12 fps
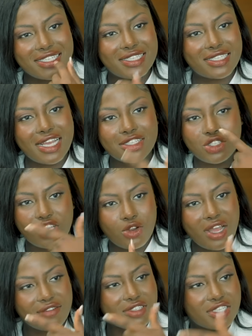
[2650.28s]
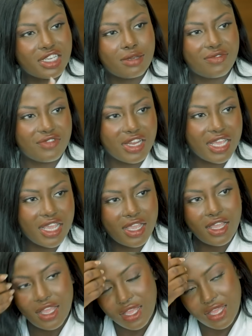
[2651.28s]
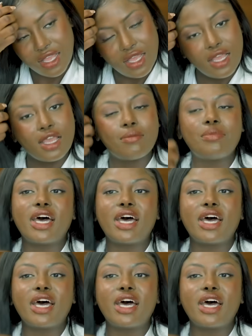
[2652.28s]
instead, so they don't have to keep filling. Mm.